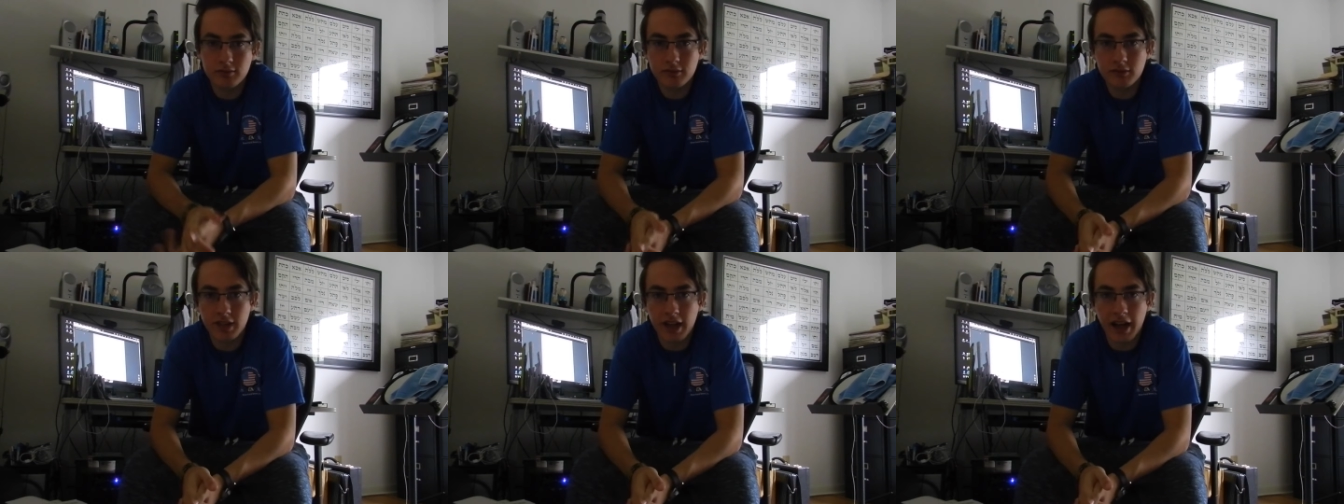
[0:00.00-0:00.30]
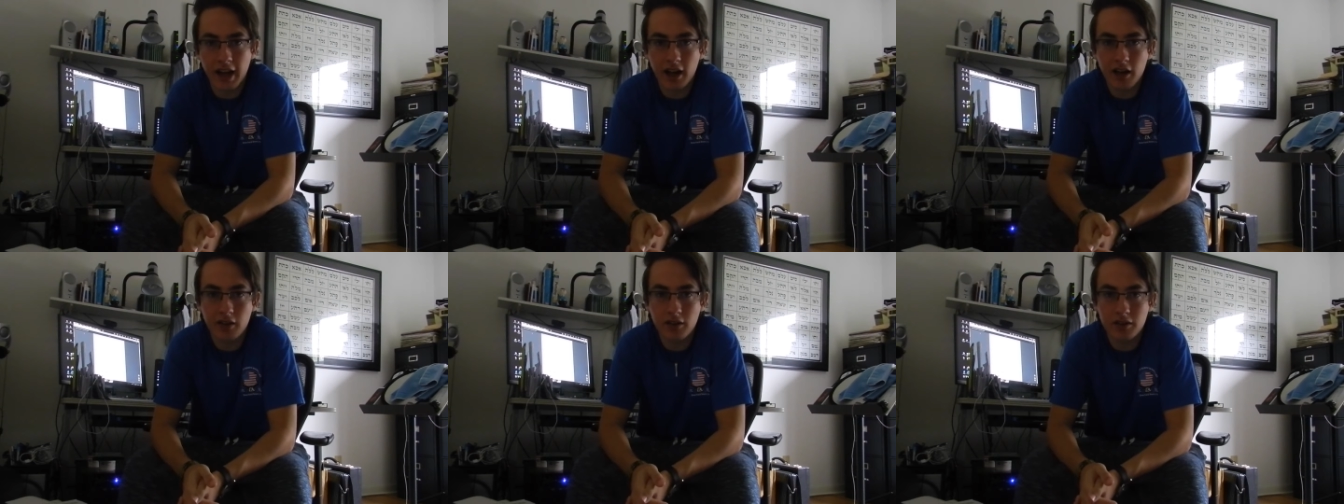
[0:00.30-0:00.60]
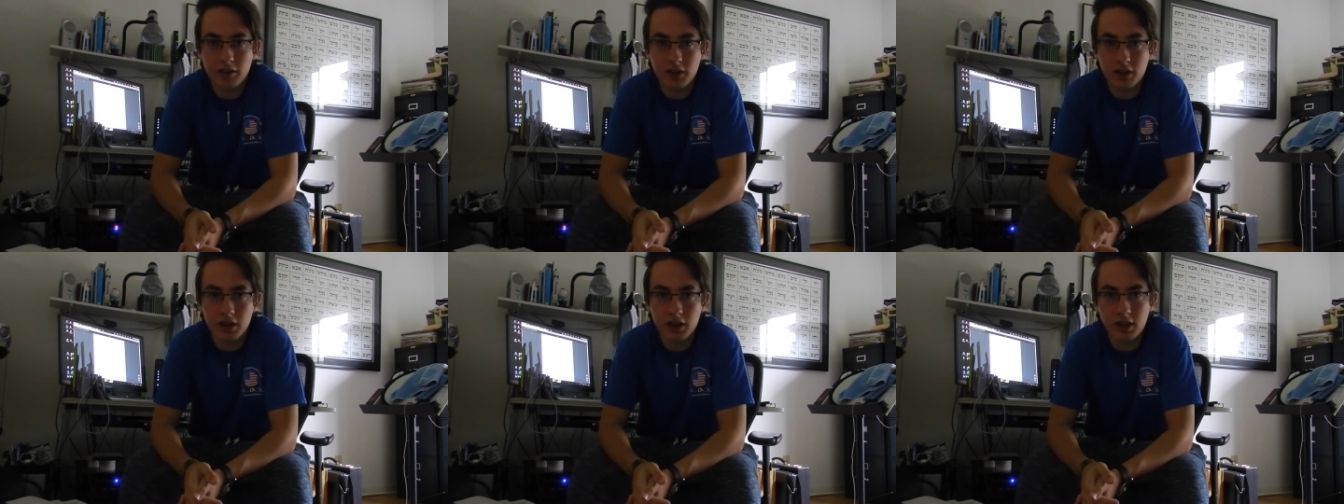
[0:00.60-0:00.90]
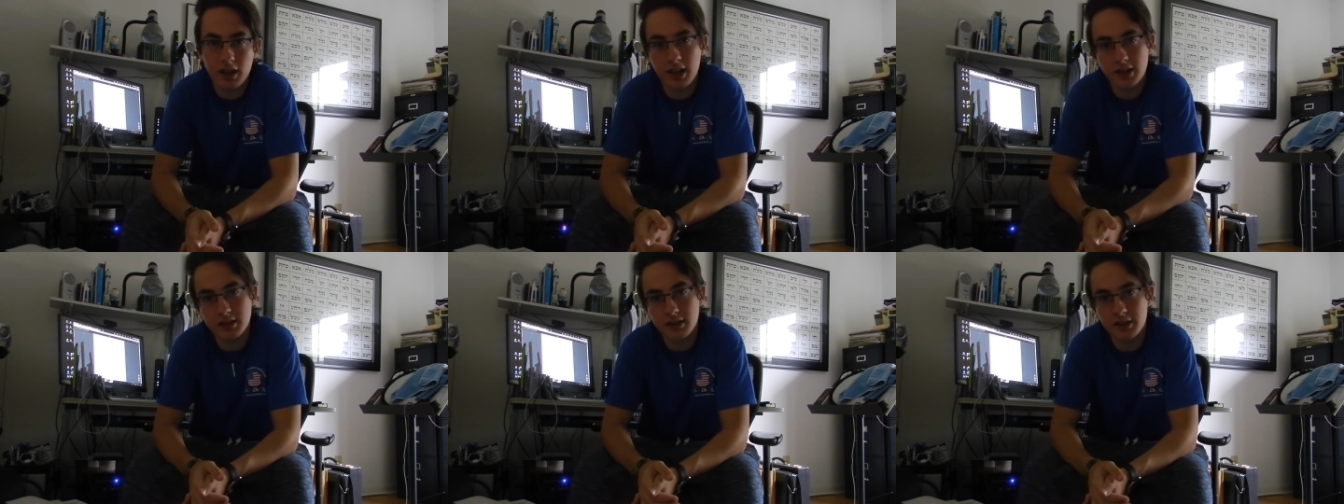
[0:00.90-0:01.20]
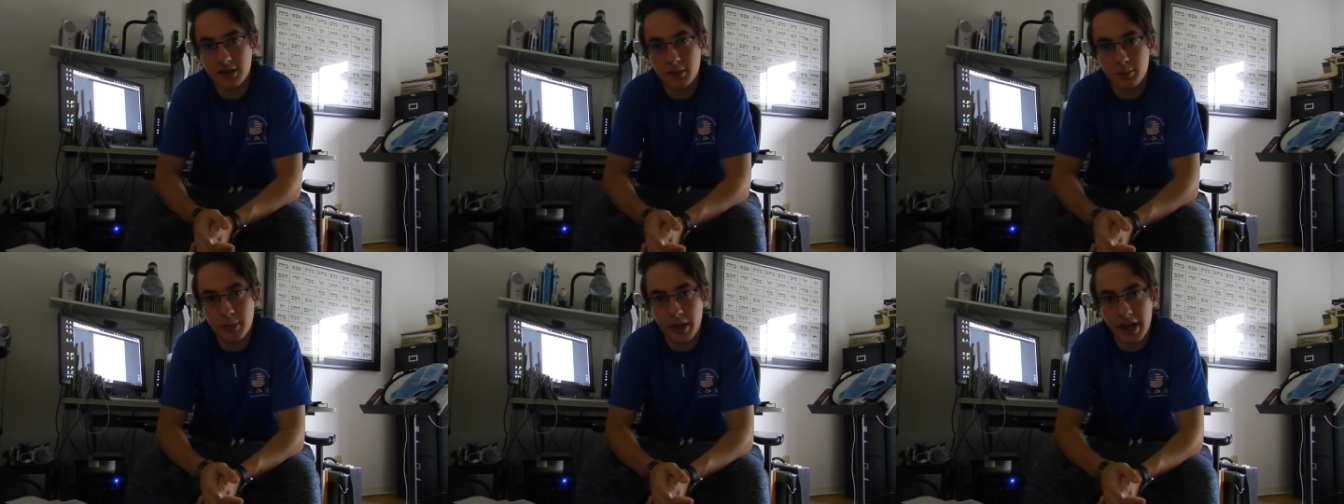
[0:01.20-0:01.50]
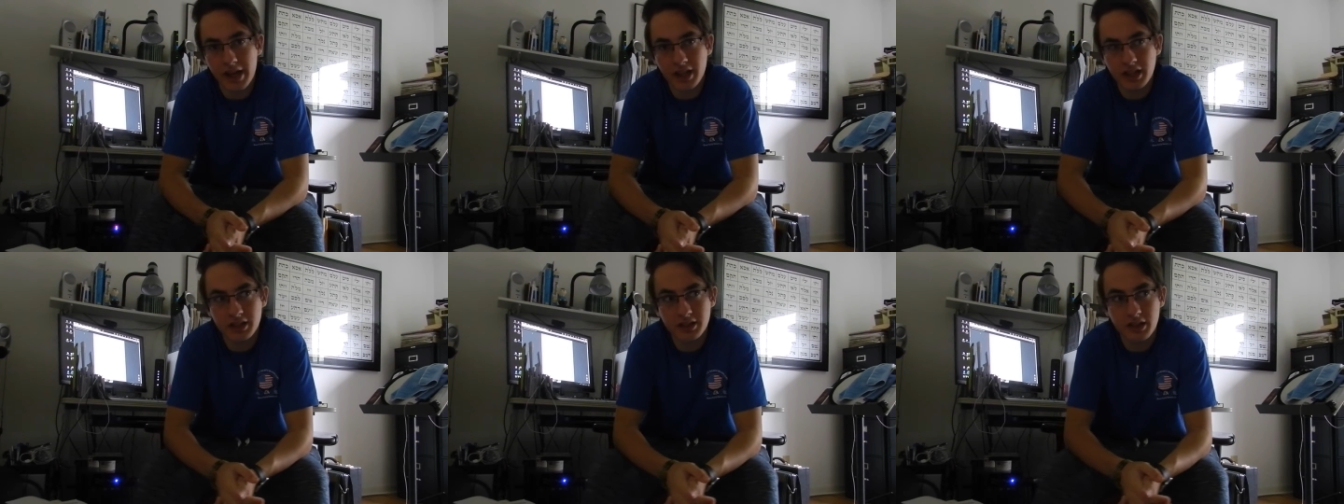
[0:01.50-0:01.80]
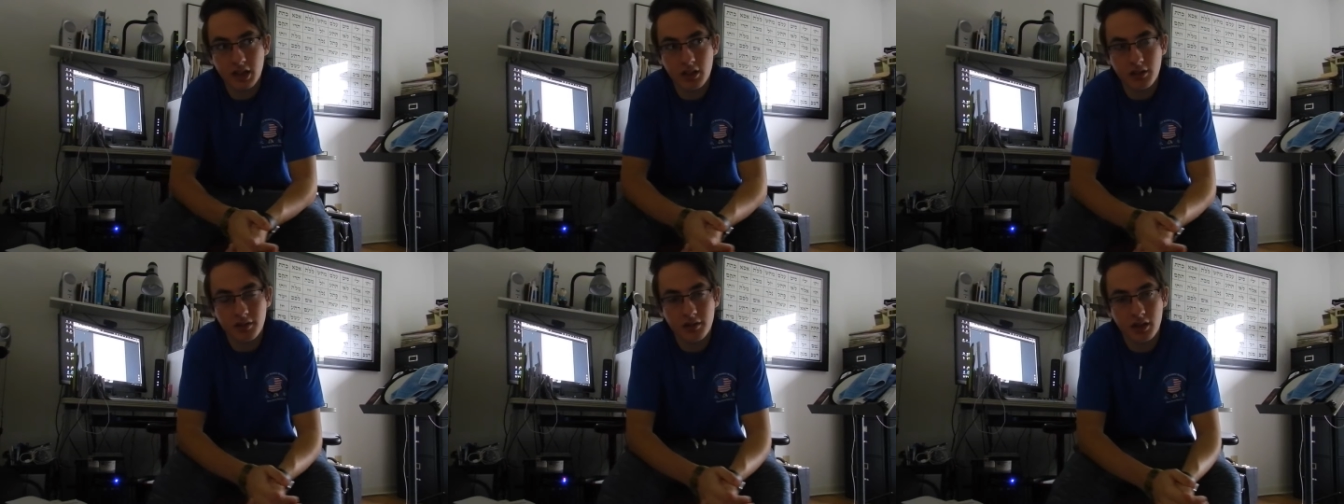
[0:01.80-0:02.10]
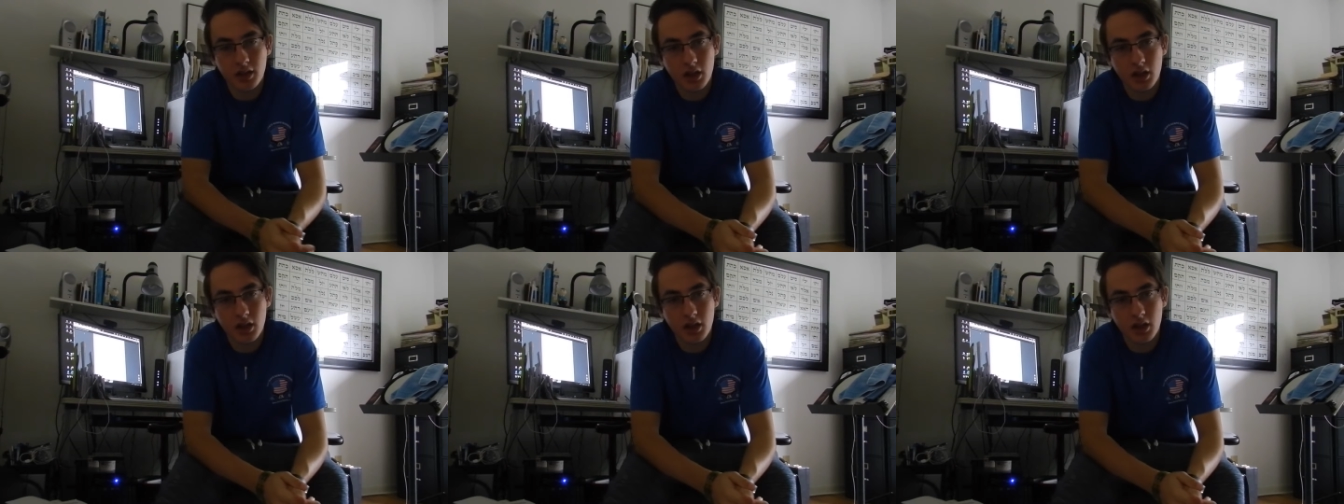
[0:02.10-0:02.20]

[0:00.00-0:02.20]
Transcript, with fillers: to have for the lesson and band and stuff.